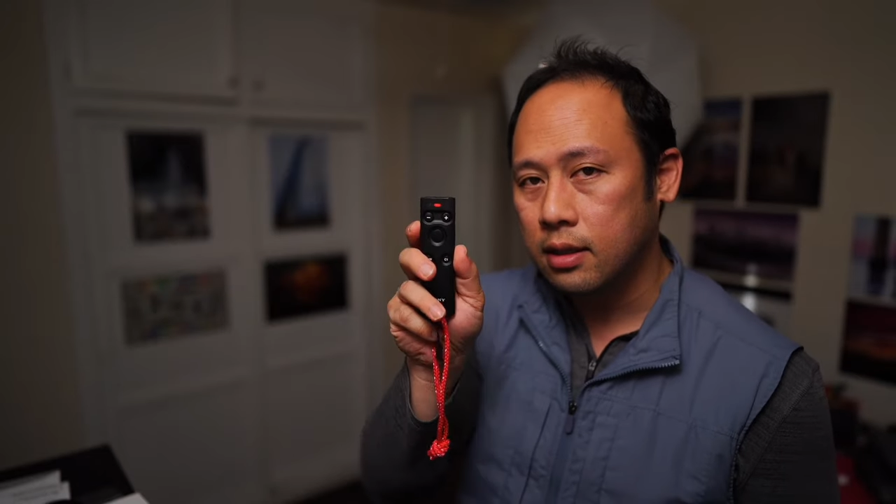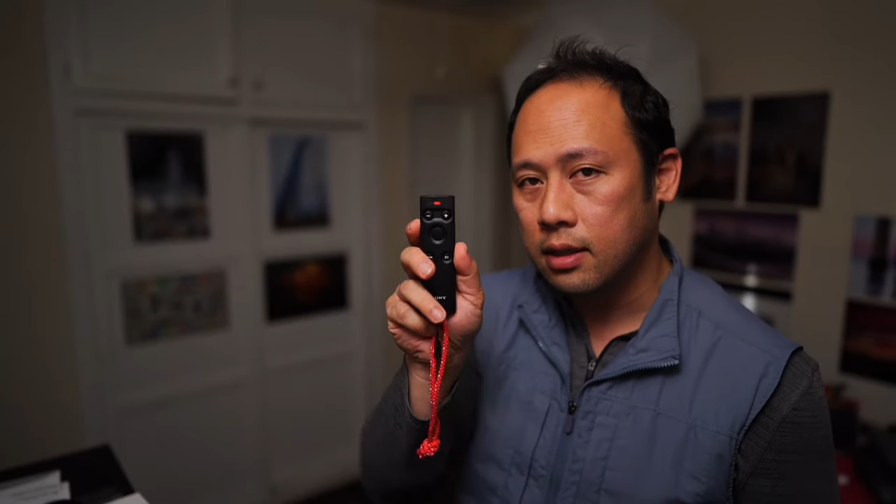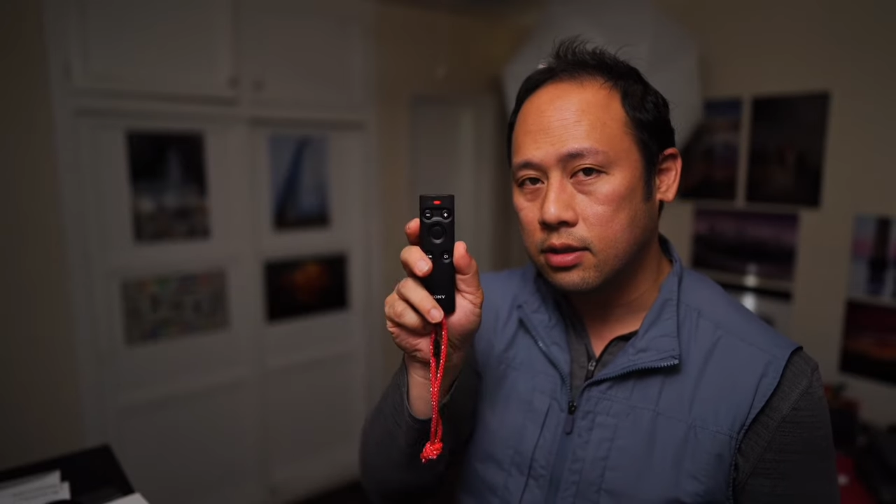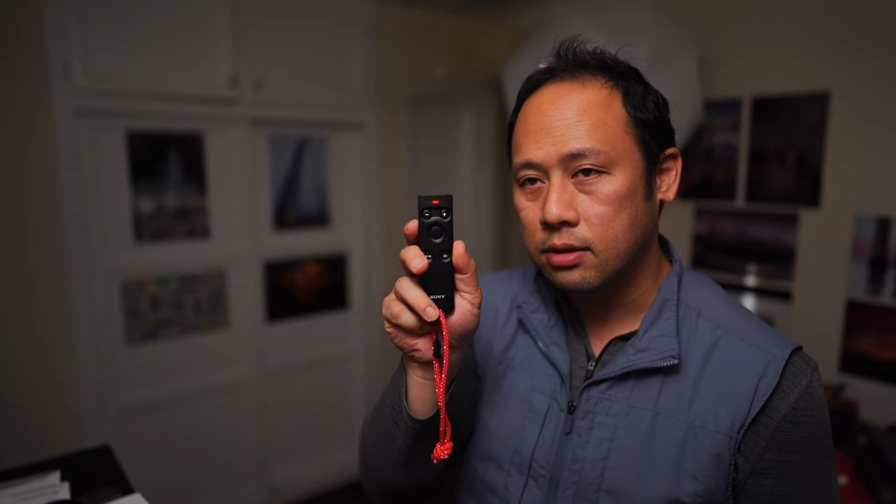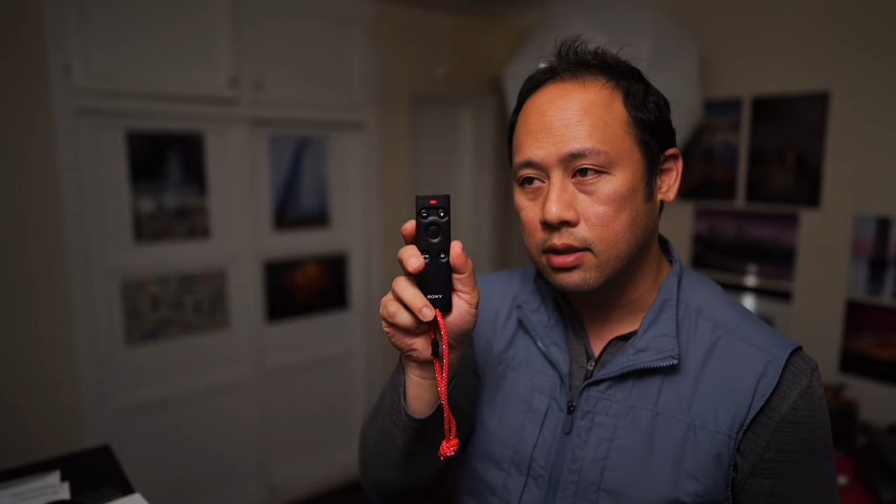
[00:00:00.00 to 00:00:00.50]

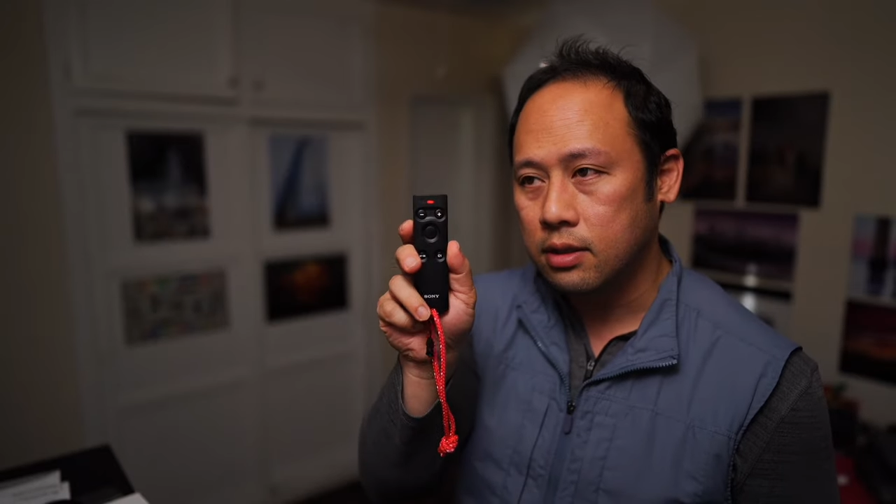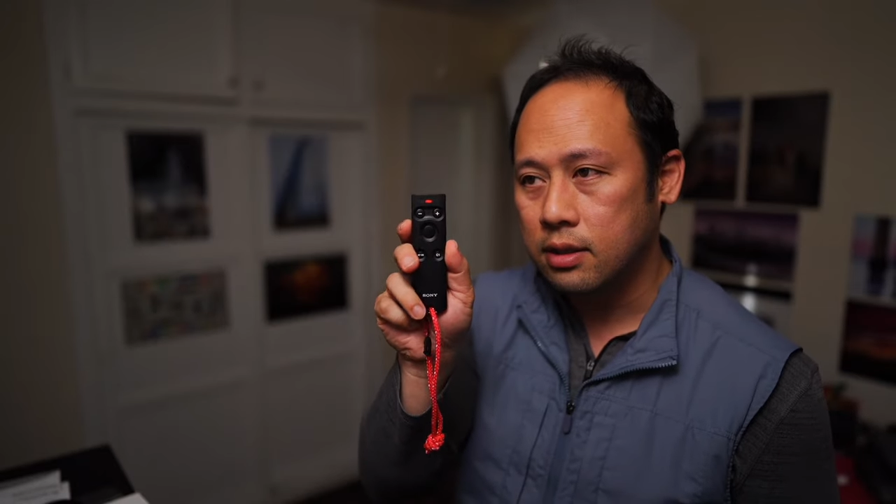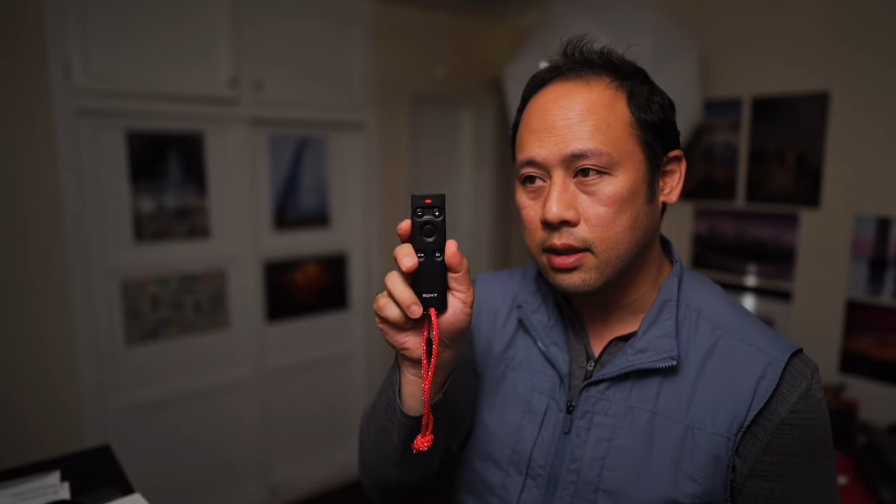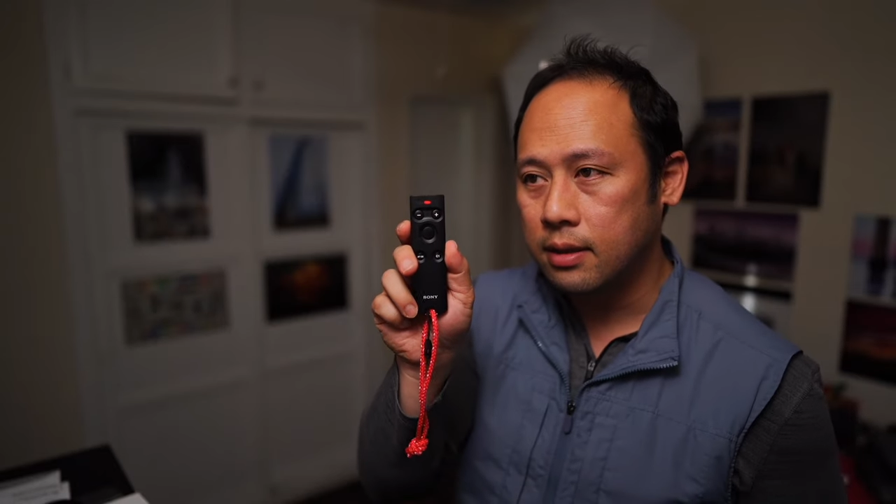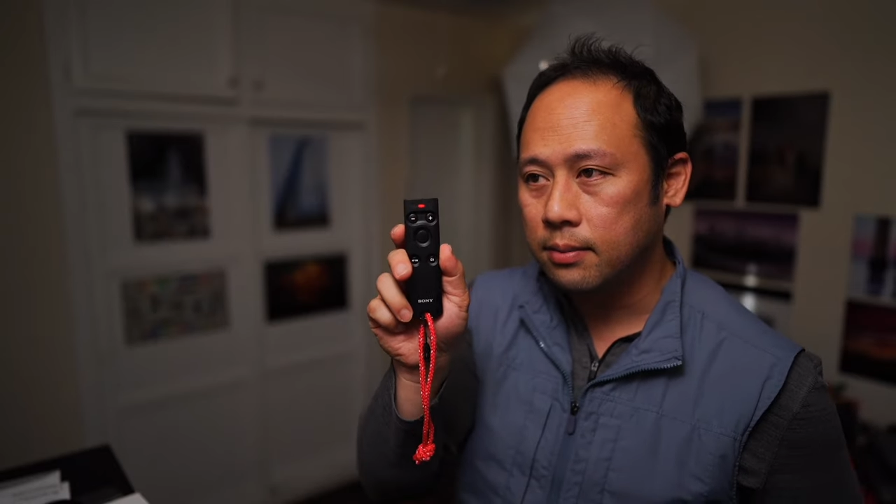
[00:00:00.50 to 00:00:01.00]
as you can
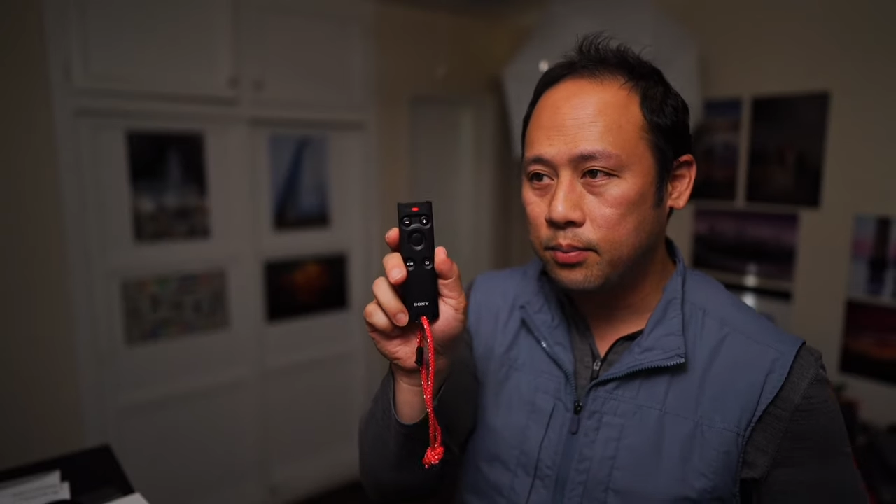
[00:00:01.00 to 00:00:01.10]
see,